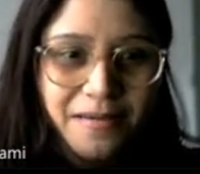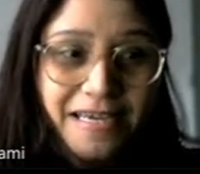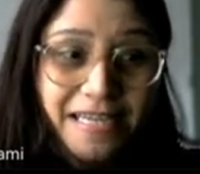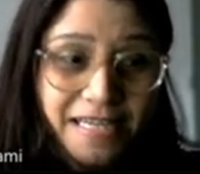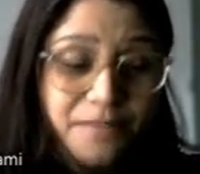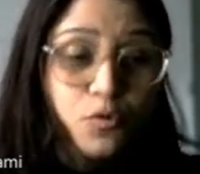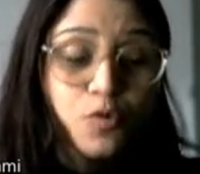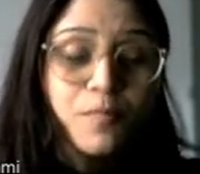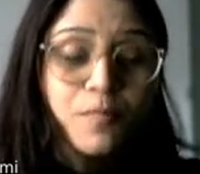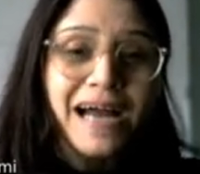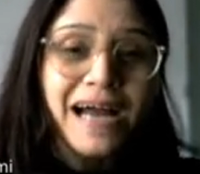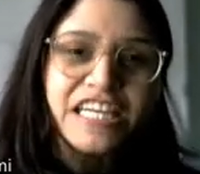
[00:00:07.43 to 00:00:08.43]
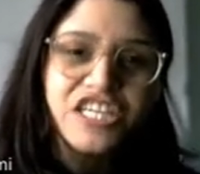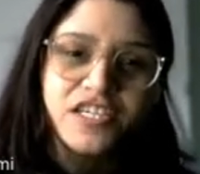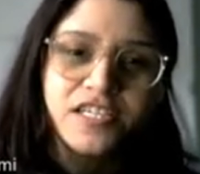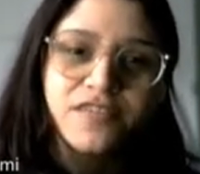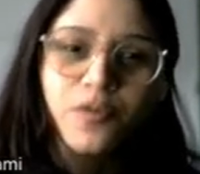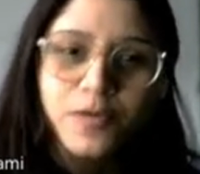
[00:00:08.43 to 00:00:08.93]
It's a both
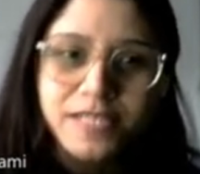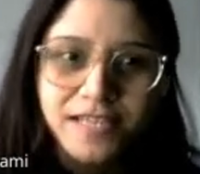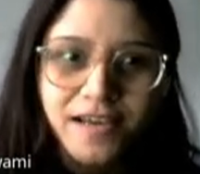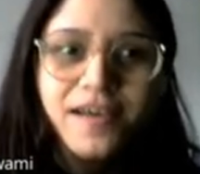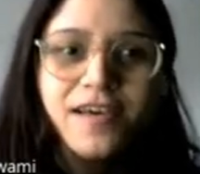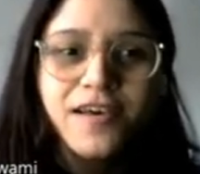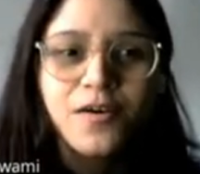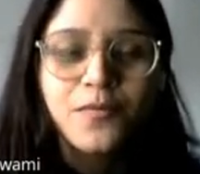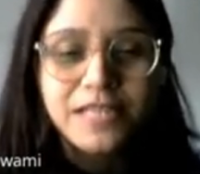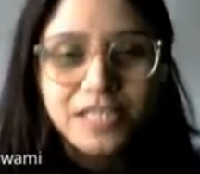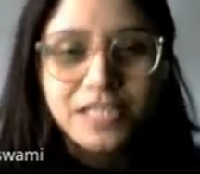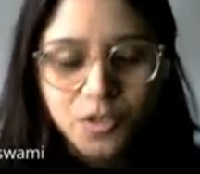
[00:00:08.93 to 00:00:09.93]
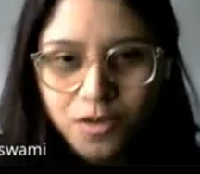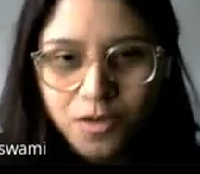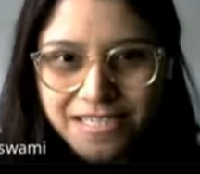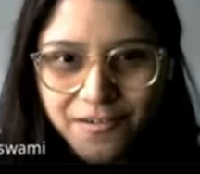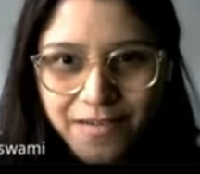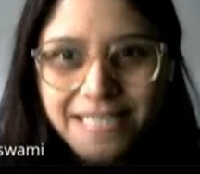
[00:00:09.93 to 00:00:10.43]
initiative with this
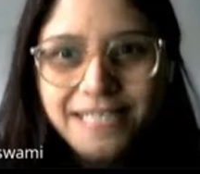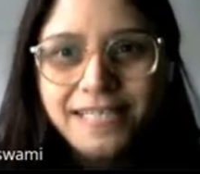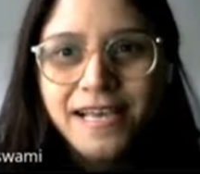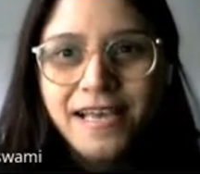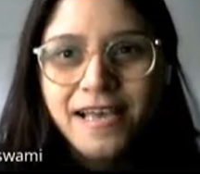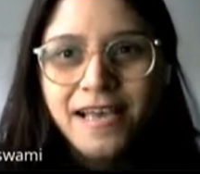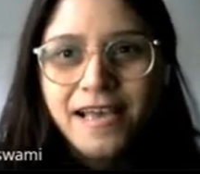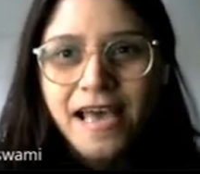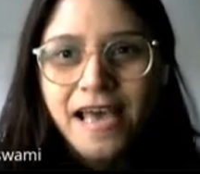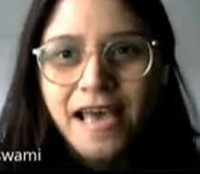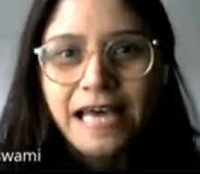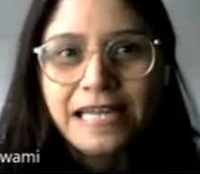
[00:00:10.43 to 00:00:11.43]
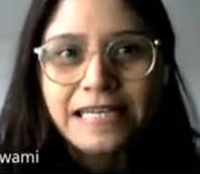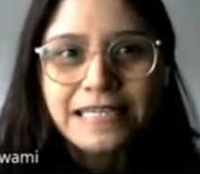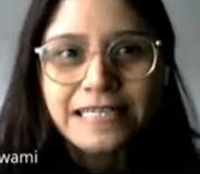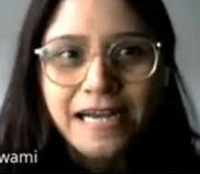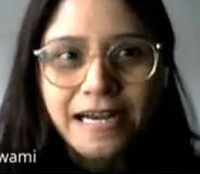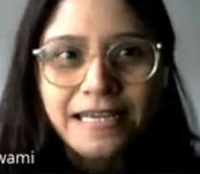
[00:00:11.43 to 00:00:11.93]
talk series
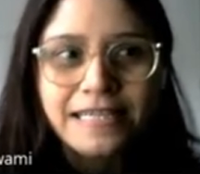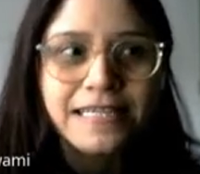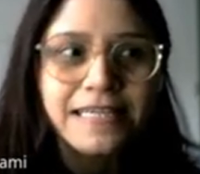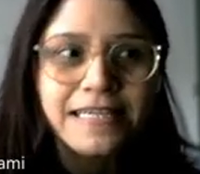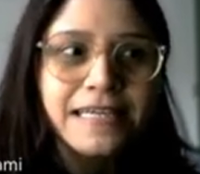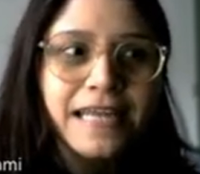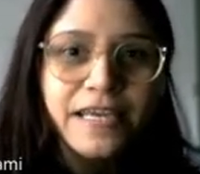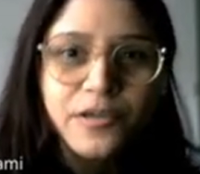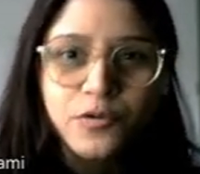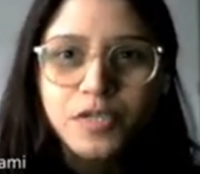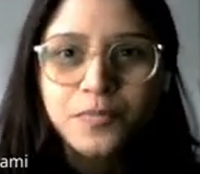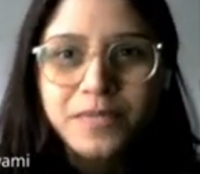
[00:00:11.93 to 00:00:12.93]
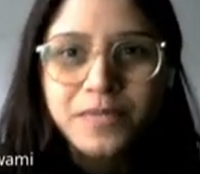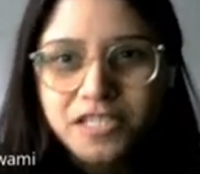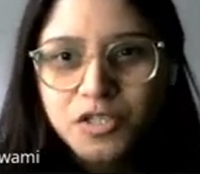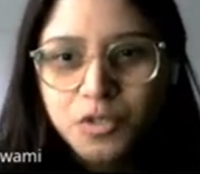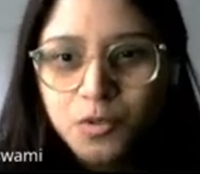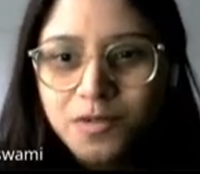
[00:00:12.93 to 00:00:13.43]
and targeting like
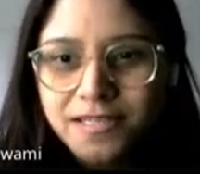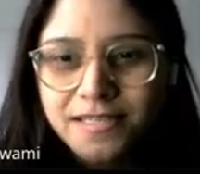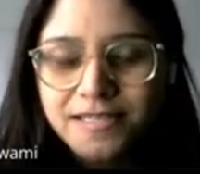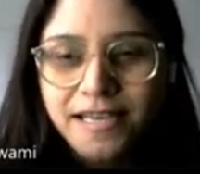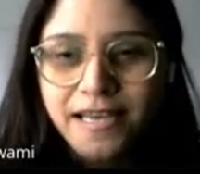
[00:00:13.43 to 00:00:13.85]
UG/PG students.